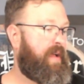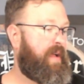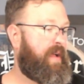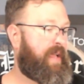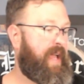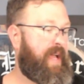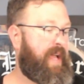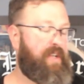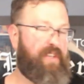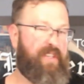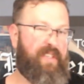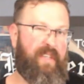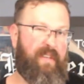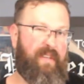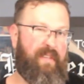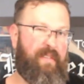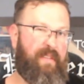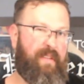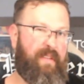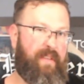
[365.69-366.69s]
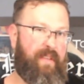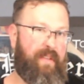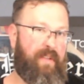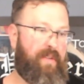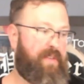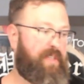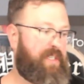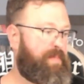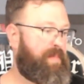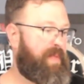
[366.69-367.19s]
Again, just a
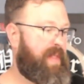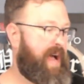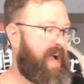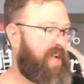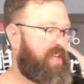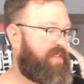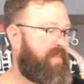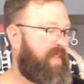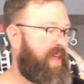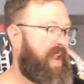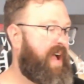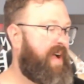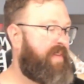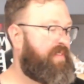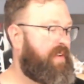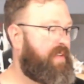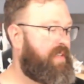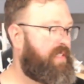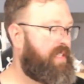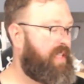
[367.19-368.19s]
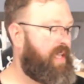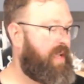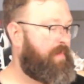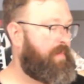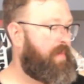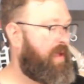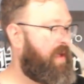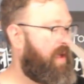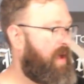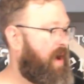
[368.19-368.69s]
little splash of that Avernus
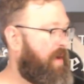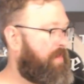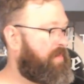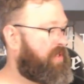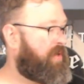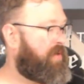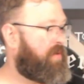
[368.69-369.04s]
theme. So